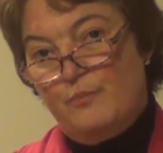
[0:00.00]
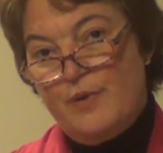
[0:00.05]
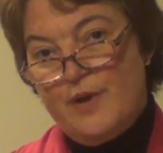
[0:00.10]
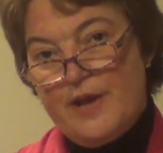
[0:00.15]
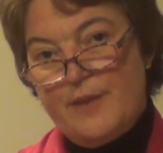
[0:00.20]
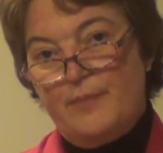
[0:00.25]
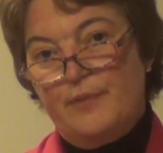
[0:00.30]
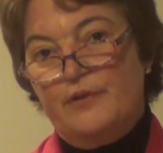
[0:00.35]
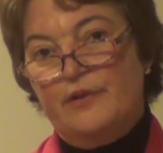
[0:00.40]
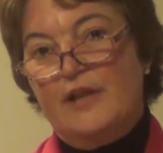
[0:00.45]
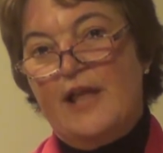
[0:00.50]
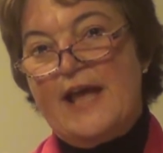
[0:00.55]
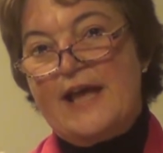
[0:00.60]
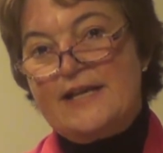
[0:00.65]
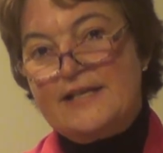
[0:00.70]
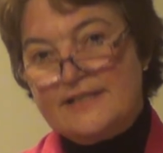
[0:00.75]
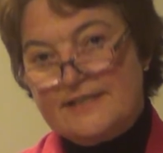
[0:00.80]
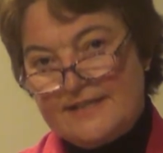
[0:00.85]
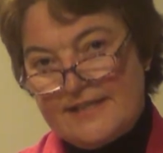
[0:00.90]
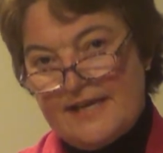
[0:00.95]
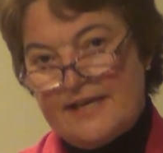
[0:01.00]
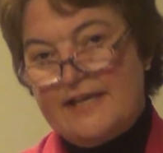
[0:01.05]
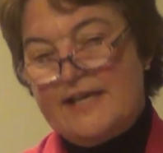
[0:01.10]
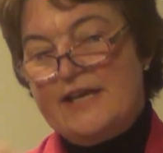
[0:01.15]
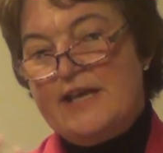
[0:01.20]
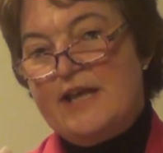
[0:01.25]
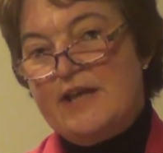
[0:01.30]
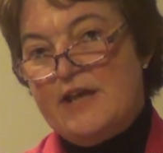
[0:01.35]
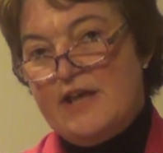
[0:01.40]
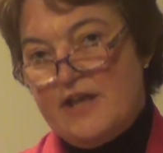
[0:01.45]
People like
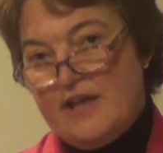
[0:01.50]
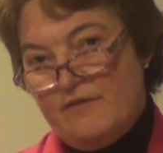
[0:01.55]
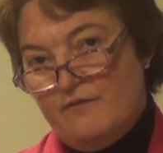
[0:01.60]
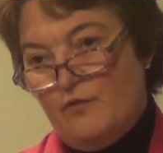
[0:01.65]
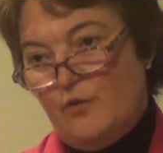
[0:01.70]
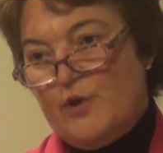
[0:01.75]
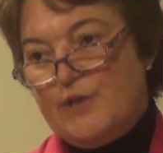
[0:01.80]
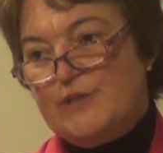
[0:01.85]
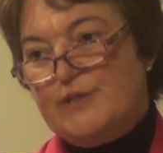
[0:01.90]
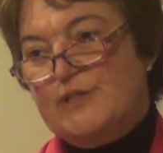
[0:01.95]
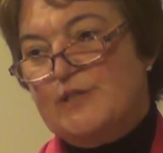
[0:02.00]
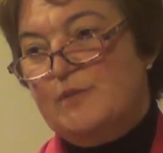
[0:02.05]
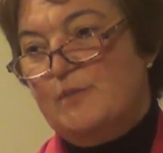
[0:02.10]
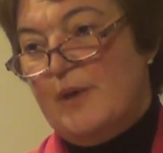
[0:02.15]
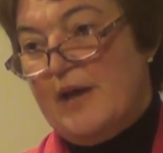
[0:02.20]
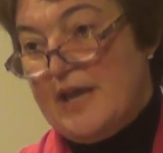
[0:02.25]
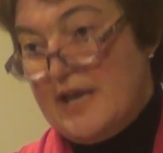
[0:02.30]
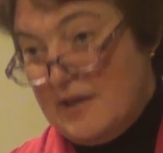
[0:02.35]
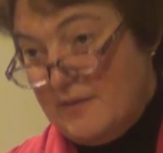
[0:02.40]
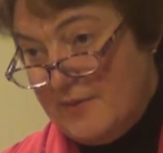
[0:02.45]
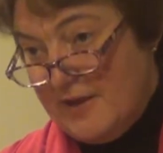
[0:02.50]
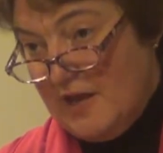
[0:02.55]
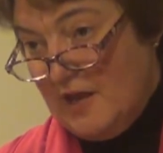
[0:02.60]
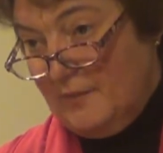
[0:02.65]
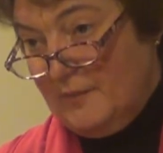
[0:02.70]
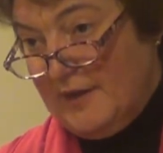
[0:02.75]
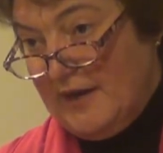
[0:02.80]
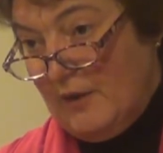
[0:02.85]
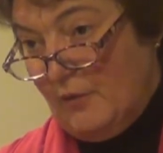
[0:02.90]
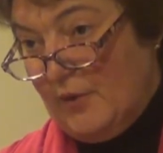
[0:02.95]
sending invoices by
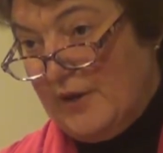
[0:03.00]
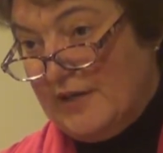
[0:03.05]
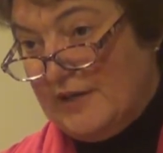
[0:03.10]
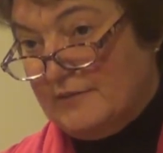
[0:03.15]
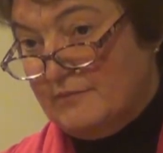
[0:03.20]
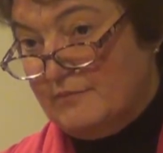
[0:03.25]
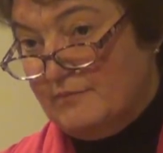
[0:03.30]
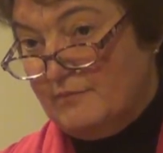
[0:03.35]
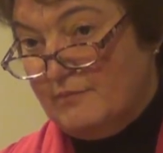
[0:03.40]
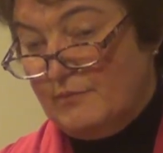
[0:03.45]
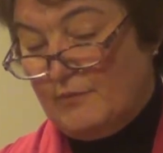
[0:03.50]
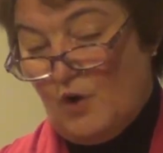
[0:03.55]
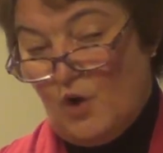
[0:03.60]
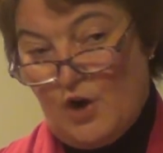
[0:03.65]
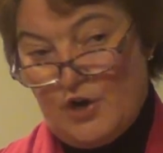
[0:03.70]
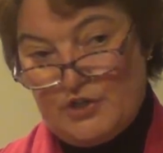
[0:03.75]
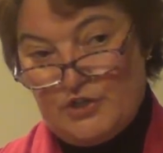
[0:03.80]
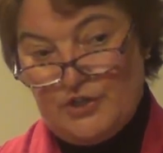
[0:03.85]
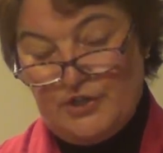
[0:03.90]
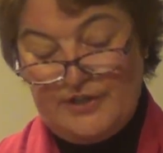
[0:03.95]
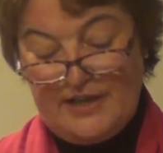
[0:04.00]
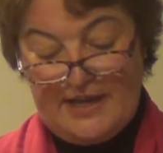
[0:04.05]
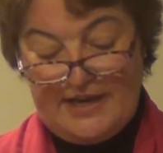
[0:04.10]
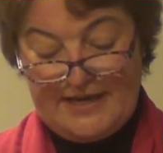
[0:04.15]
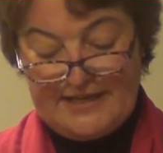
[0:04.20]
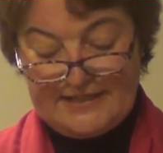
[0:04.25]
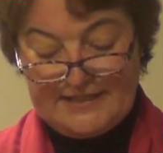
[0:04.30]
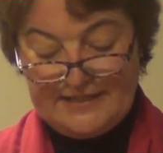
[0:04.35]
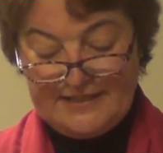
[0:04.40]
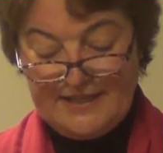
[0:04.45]
email, but I want to caution
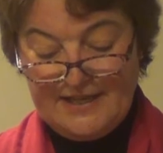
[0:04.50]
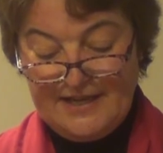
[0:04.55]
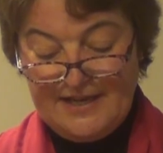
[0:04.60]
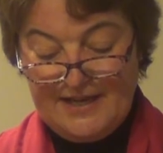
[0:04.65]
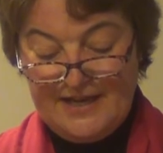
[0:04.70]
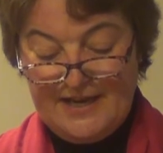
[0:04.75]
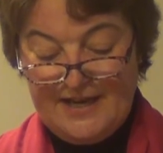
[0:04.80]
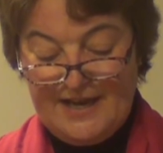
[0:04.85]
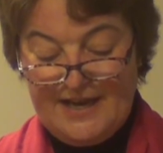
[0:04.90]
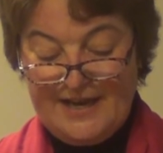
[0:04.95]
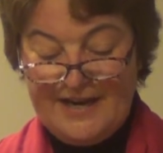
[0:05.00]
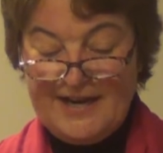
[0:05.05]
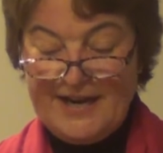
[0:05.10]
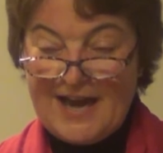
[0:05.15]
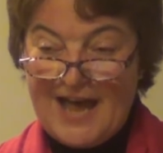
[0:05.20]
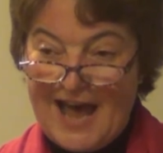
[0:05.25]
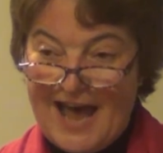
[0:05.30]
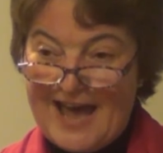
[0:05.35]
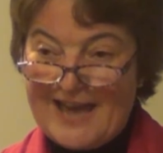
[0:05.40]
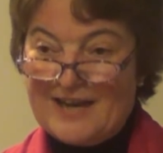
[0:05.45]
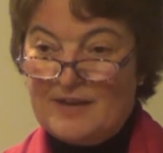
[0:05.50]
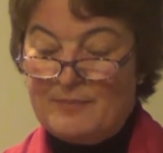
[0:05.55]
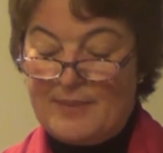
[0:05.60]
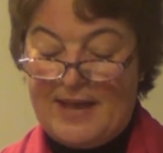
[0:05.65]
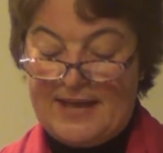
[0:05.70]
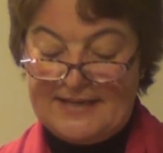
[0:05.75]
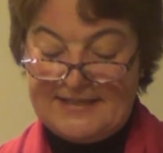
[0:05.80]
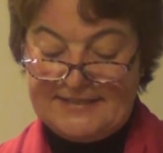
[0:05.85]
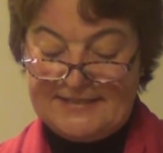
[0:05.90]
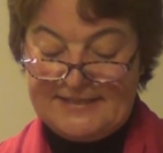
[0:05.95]
that it's not a
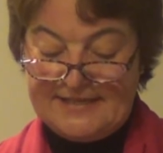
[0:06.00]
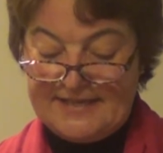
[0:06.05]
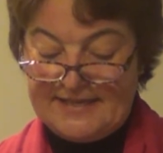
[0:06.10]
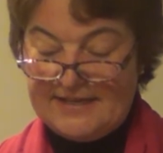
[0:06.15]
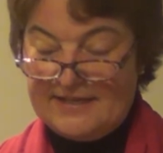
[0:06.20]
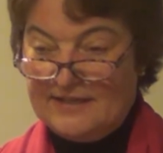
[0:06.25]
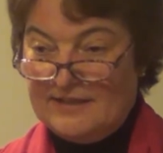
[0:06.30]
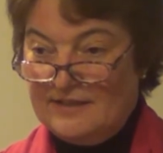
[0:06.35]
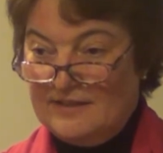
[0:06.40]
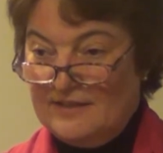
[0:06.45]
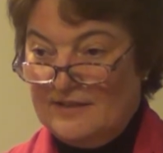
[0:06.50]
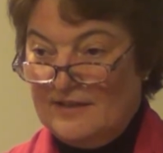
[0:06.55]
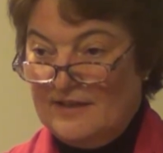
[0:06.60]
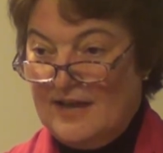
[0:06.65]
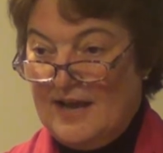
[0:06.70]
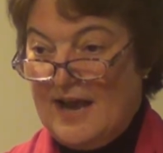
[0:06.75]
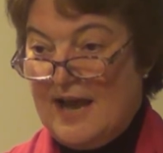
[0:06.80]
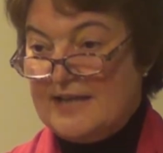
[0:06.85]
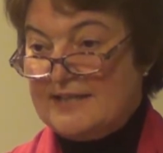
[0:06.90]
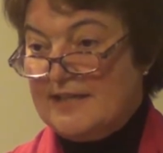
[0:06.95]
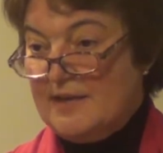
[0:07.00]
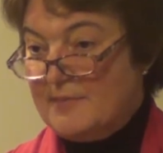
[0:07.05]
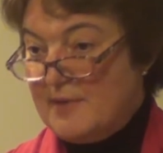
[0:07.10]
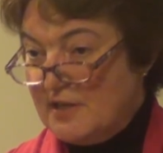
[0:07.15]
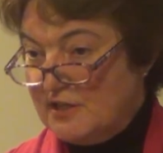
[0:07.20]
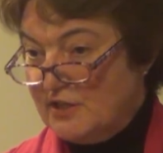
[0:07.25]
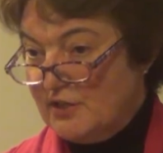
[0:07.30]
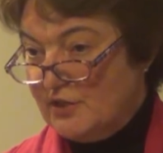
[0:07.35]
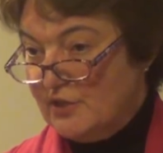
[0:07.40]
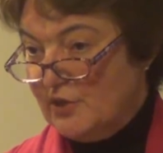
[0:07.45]
panacea. As I
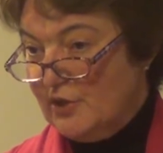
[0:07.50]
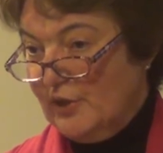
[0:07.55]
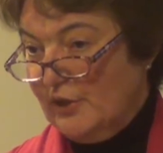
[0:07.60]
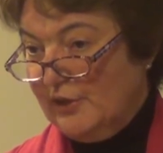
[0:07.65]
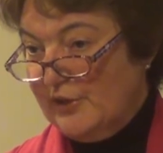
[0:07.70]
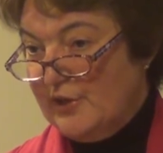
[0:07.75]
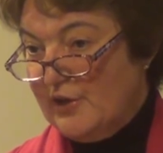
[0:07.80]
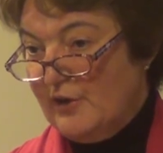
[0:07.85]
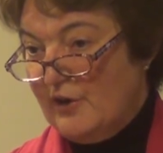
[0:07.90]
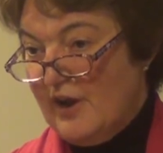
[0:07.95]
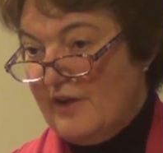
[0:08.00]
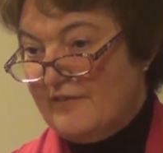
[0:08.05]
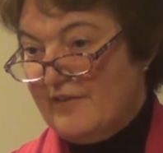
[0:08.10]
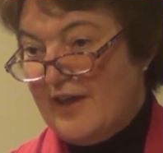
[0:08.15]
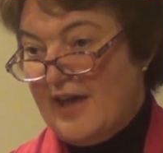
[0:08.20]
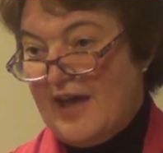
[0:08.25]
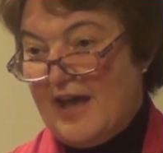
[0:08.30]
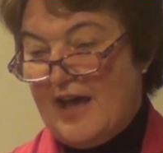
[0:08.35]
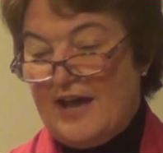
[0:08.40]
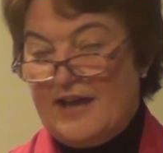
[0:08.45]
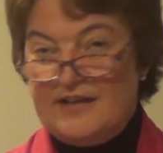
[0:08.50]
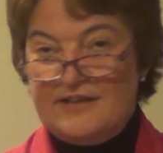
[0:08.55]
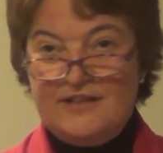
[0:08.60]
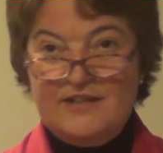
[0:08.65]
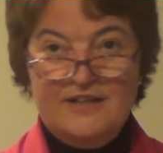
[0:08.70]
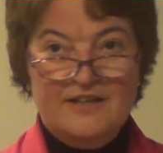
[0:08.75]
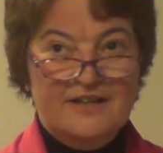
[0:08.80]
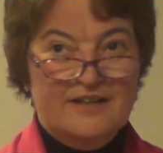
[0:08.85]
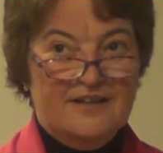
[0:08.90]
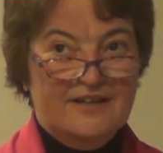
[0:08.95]
mentioned earlier, I've had